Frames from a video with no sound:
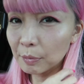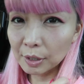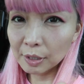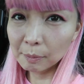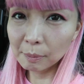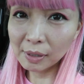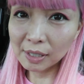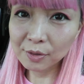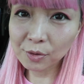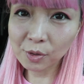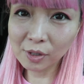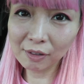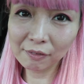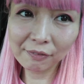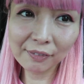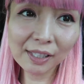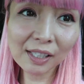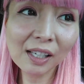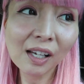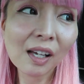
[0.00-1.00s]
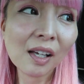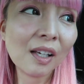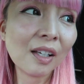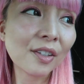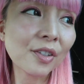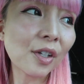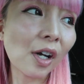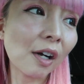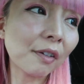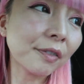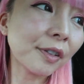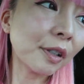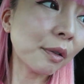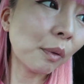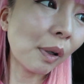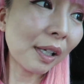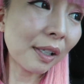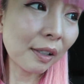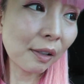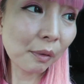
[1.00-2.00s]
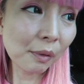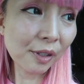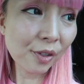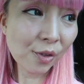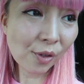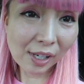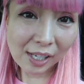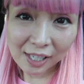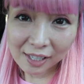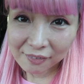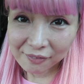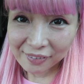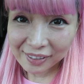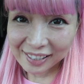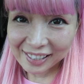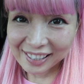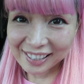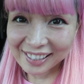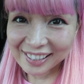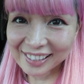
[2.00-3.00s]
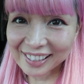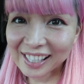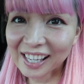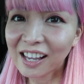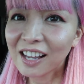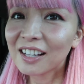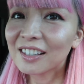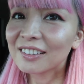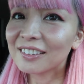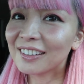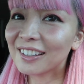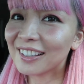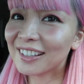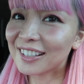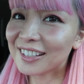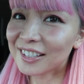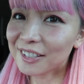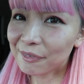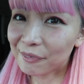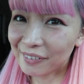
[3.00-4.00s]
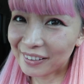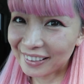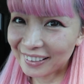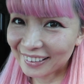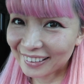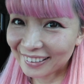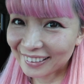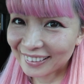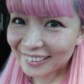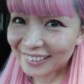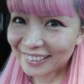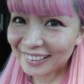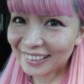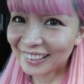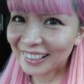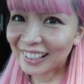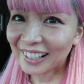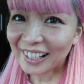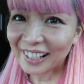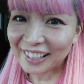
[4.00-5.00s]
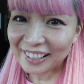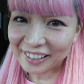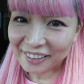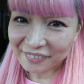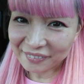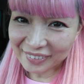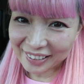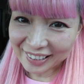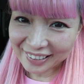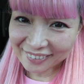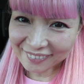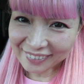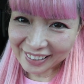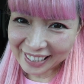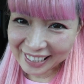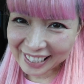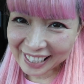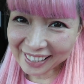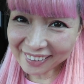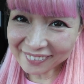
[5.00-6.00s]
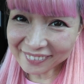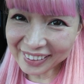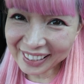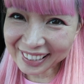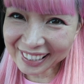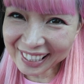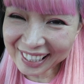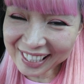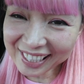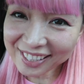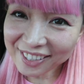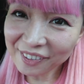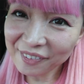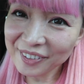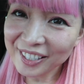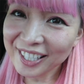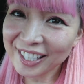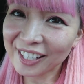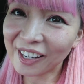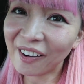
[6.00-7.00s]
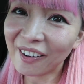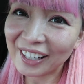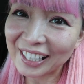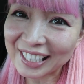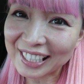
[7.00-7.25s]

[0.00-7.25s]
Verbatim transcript: pretty bad traffic. So after one hour driving, guess where I am at right now? Oh my gosh, I'm so